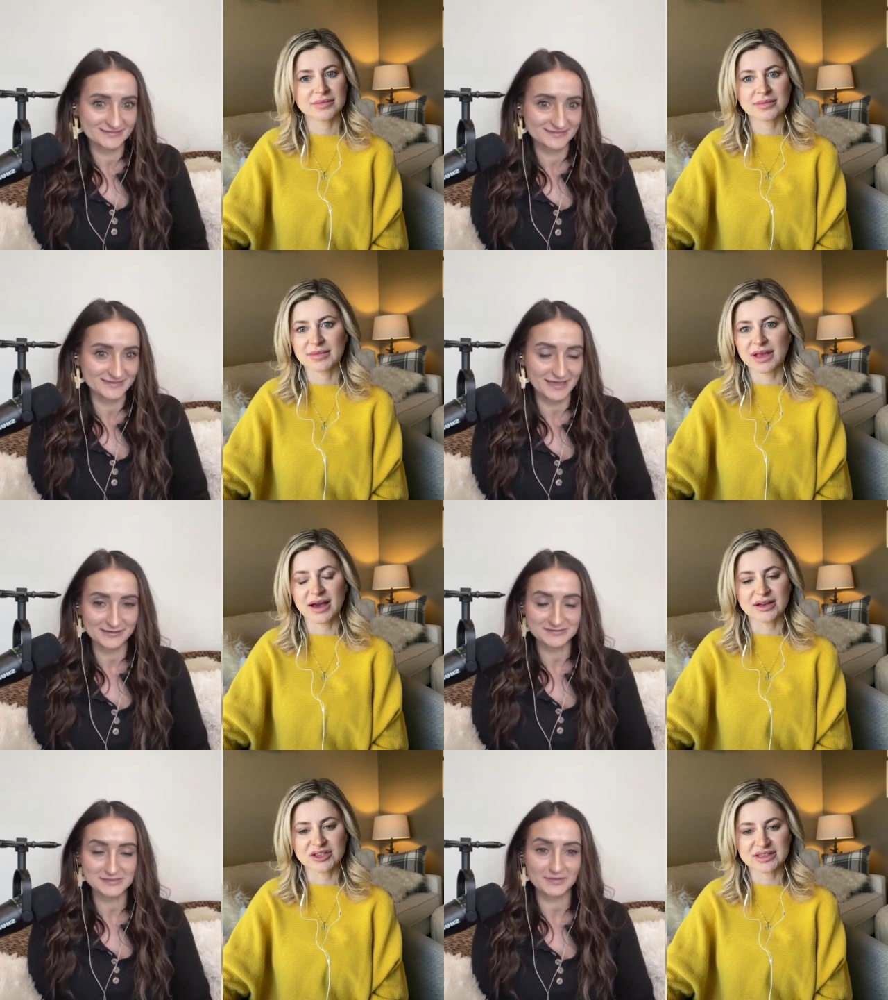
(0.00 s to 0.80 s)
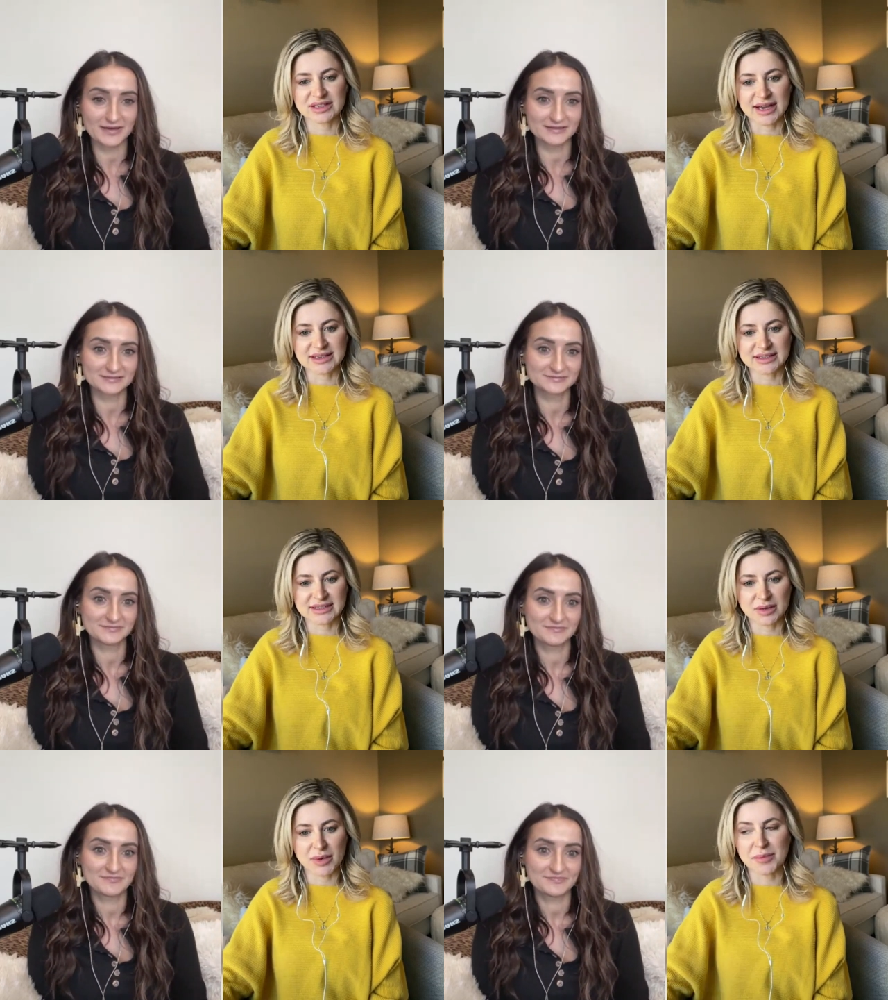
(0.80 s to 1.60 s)
Speaker 1: Yeah, just slices
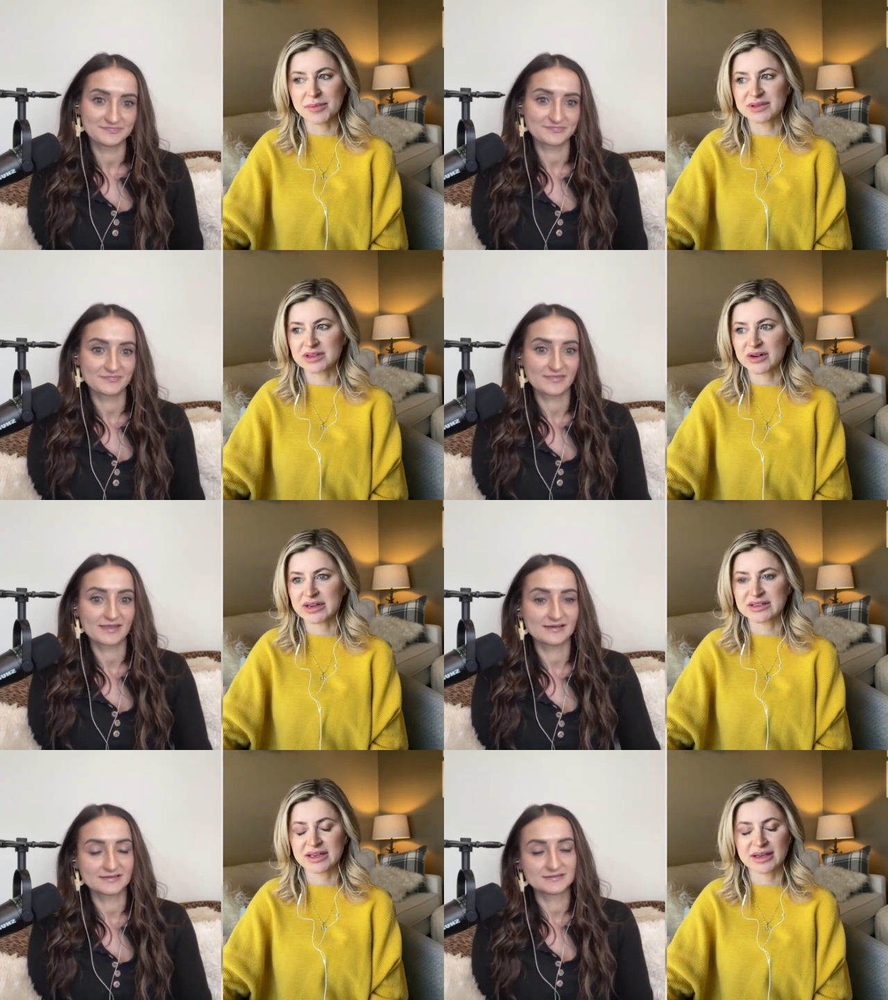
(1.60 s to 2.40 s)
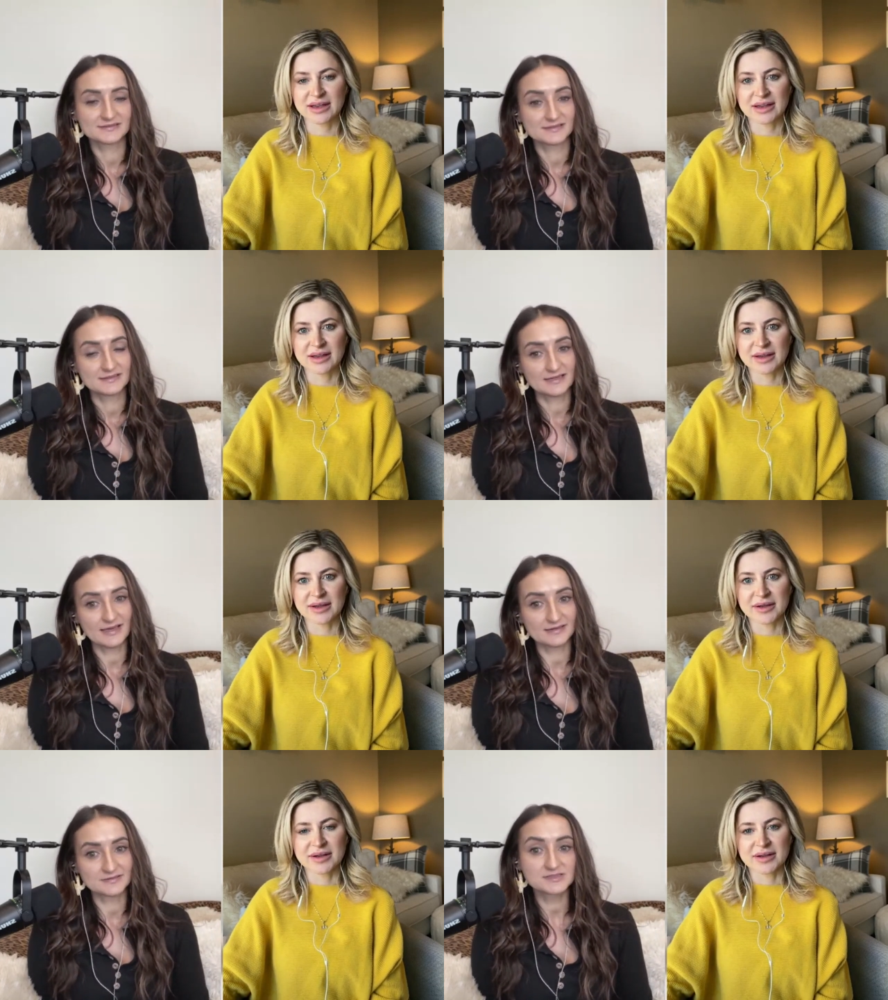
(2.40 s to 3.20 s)
them up. It's crazy.
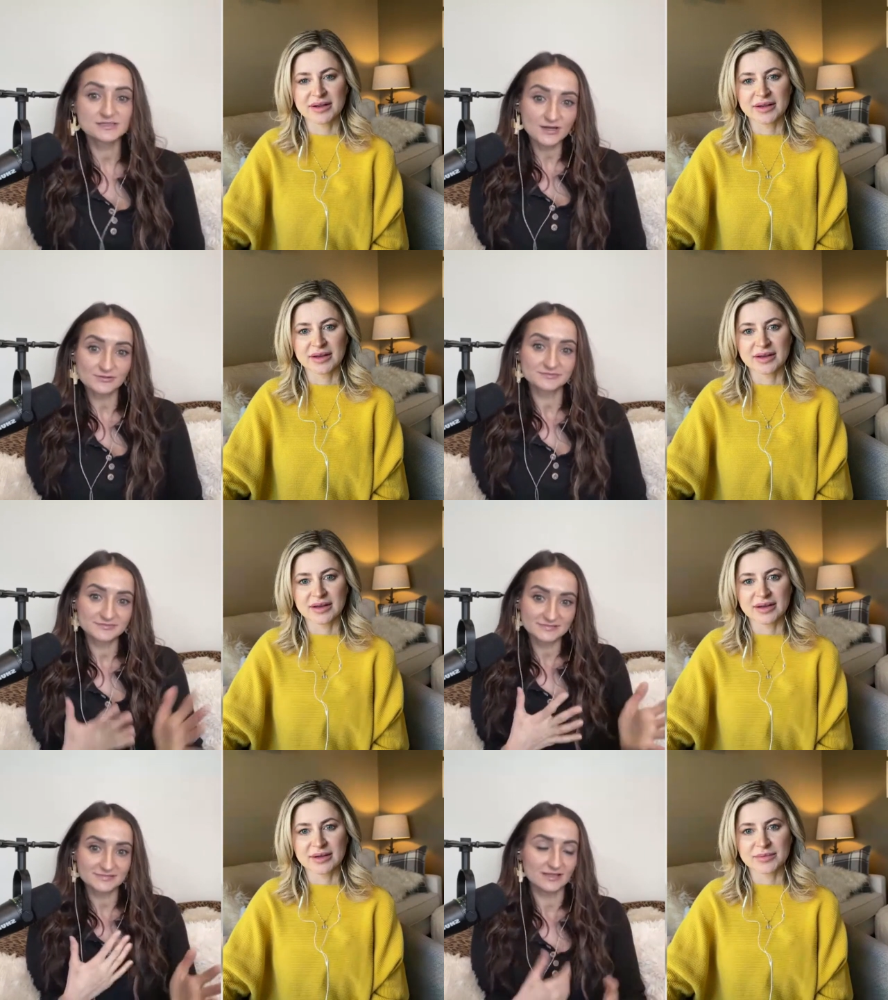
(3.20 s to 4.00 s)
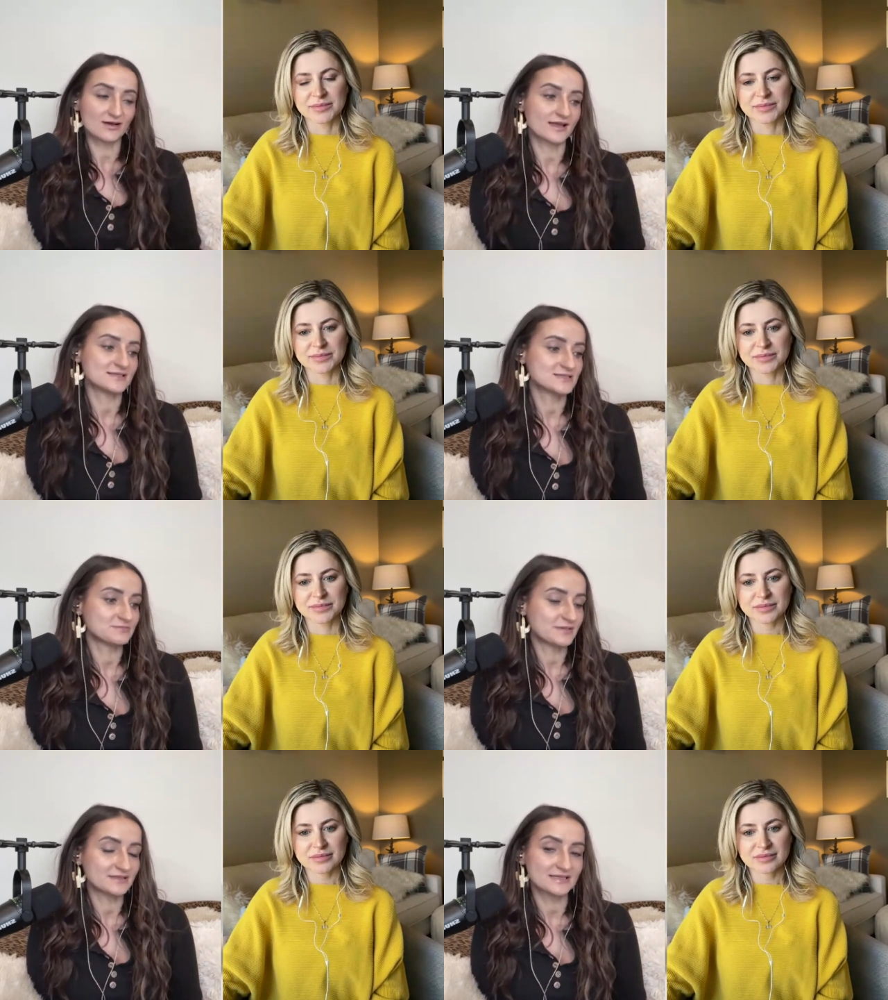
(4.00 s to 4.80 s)
Speaker 2: Yeah. So long
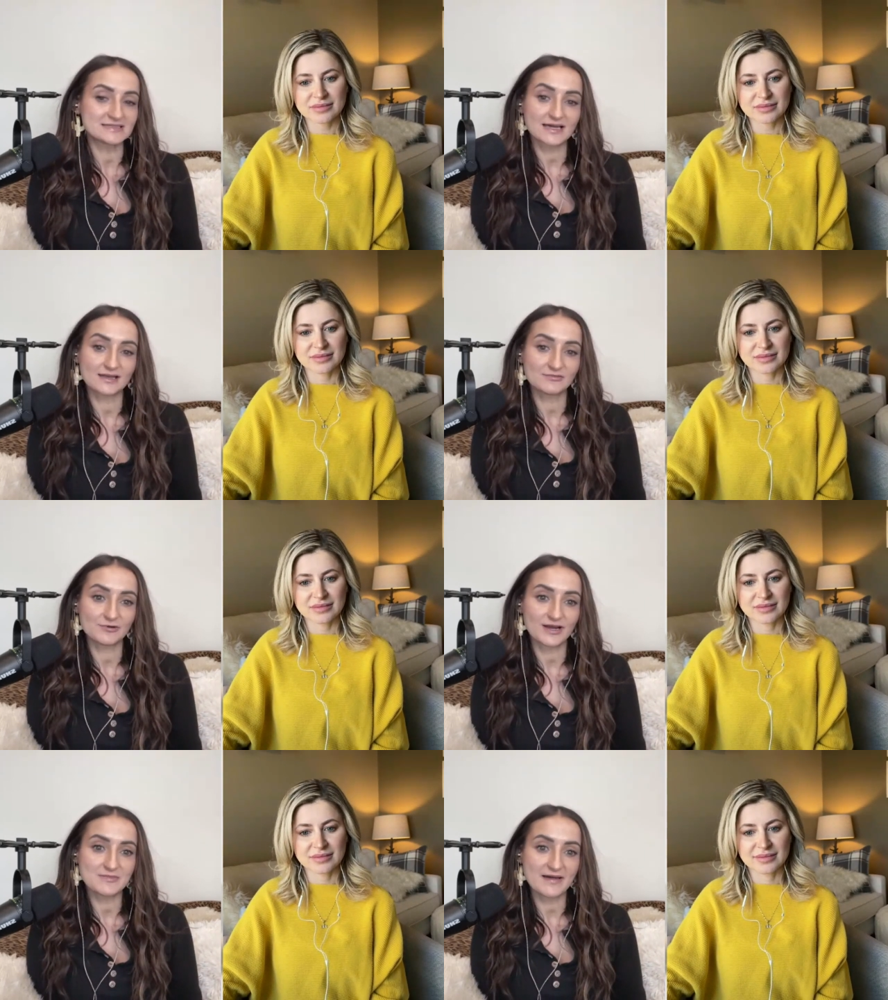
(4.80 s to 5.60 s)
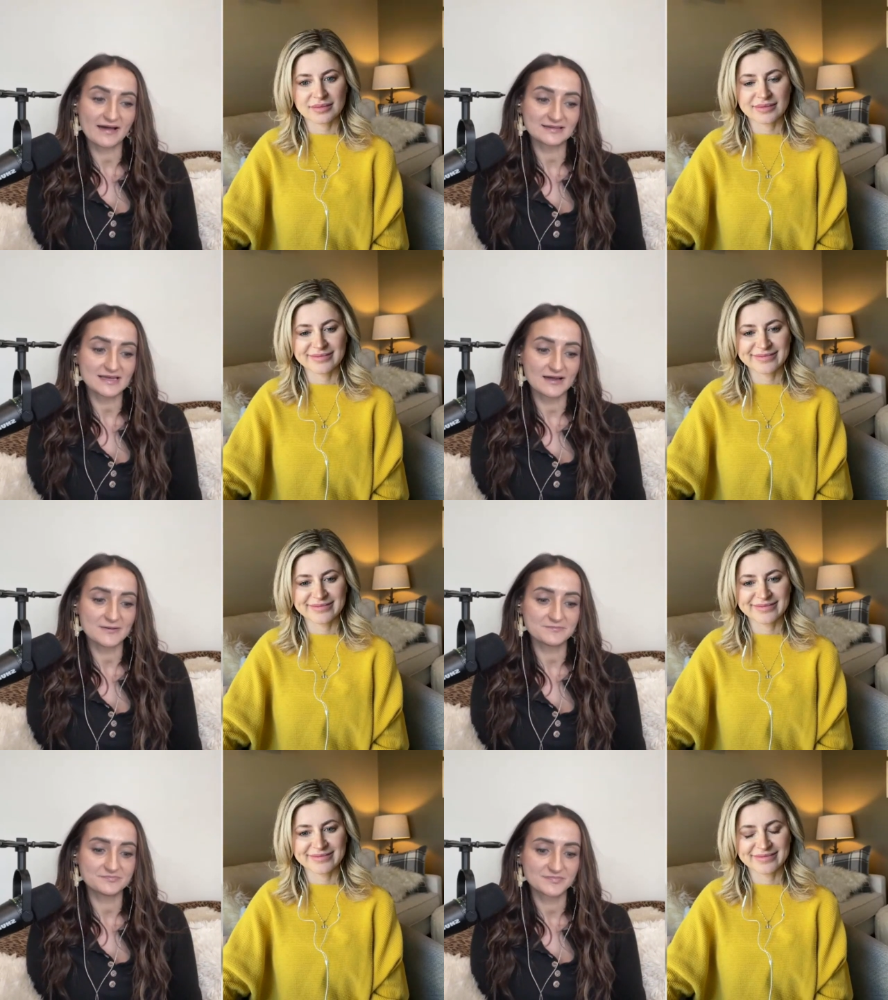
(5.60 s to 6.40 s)
answer, but that's kind of where I'm at.
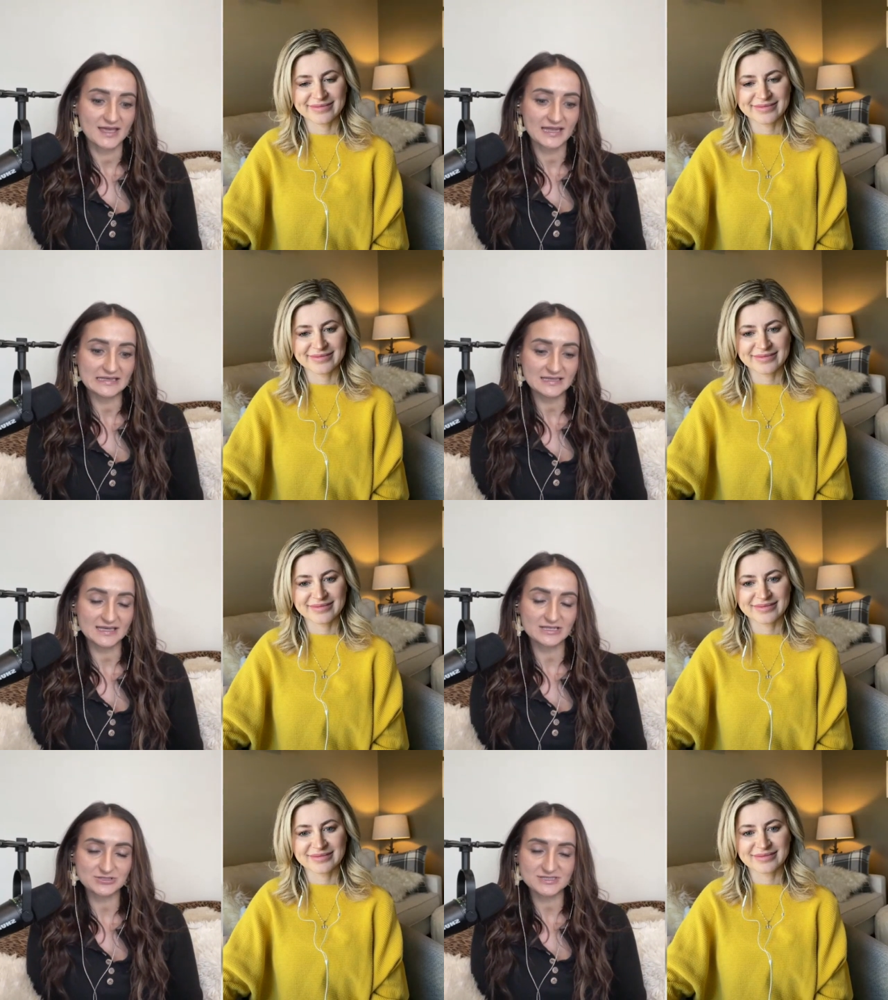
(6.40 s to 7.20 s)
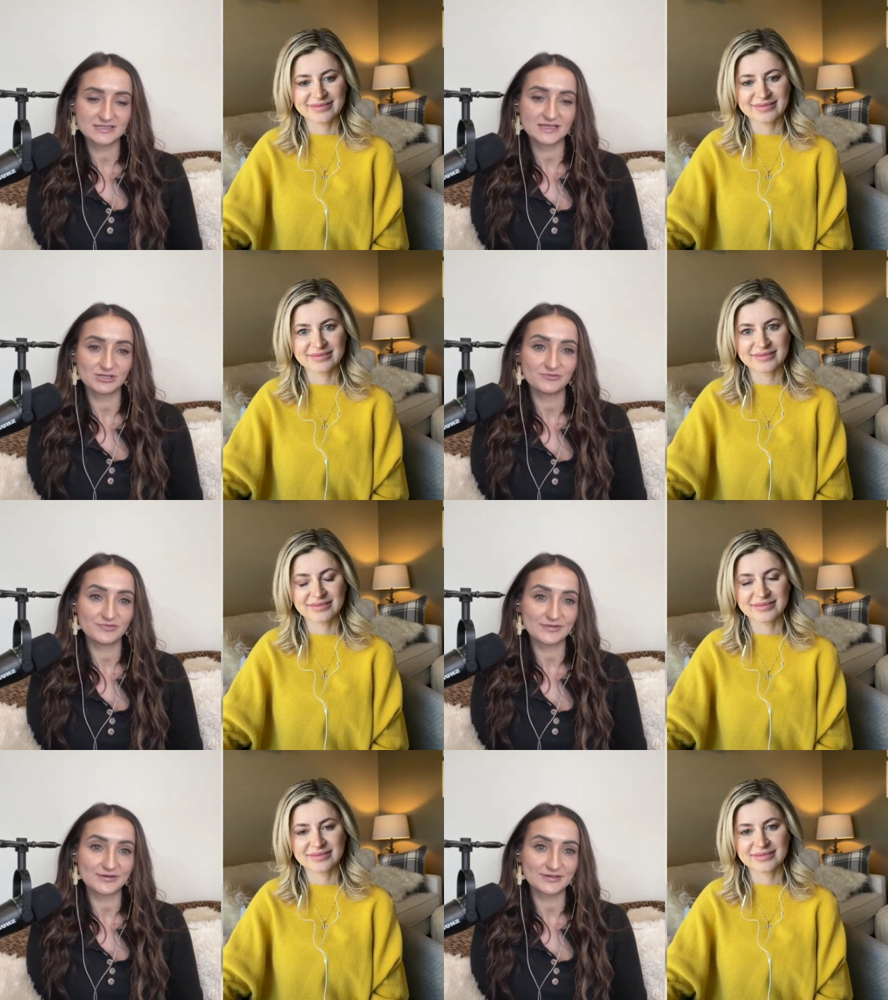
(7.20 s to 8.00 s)
Um, anything interesting that
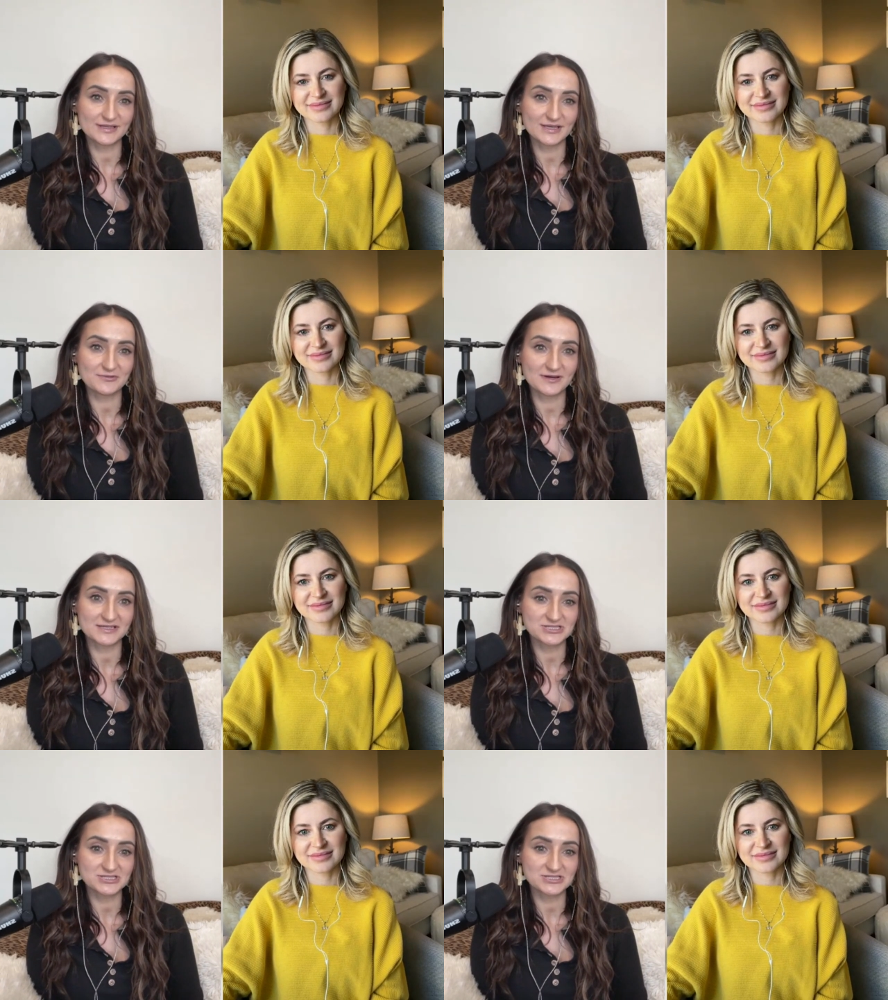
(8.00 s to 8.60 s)
you've learned that you want to